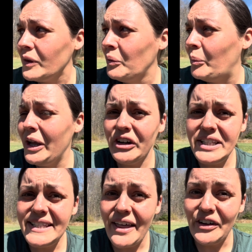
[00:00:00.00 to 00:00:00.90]
We are in
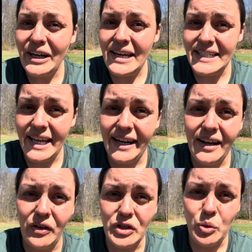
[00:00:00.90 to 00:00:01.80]
southern Indiana
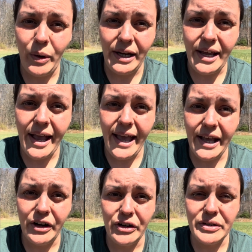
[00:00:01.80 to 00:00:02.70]
on 28
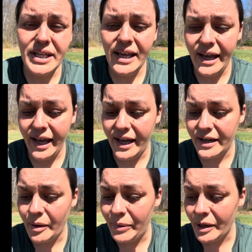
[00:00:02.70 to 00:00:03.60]
acres, and
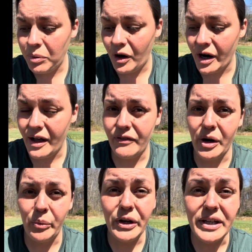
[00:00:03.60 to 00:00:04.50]
a big part of our
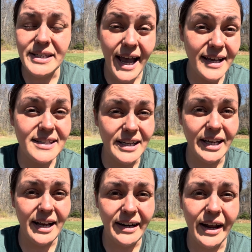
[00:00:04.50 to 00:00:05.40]
woods has
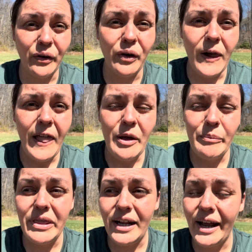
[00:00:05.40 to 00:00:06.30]
stinging nettle,
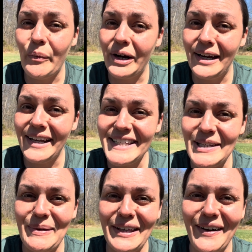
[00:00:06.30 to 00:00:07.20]
but then I wanted to get
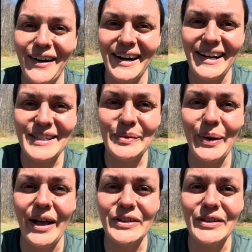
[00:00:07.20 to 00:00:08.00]
some in the garden as well.